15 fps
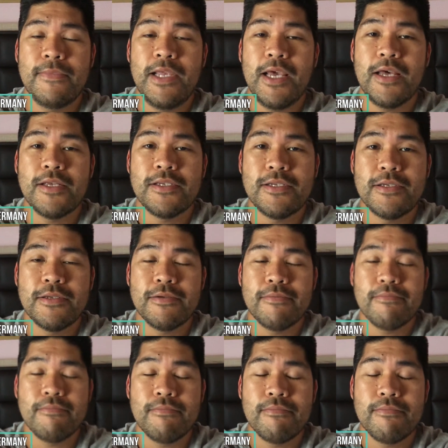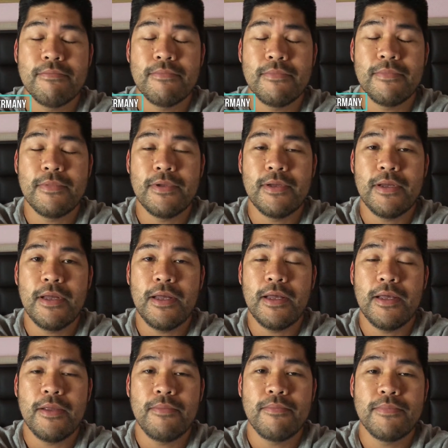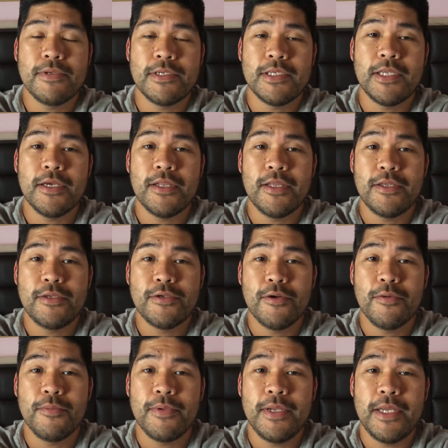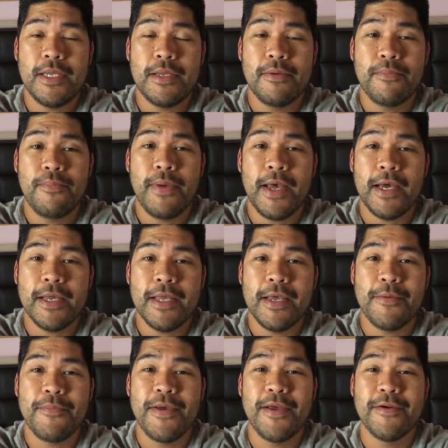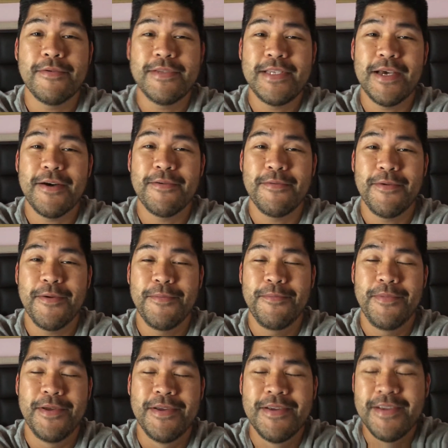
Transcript: Yes, I'm still in Germany, back at my hotel room.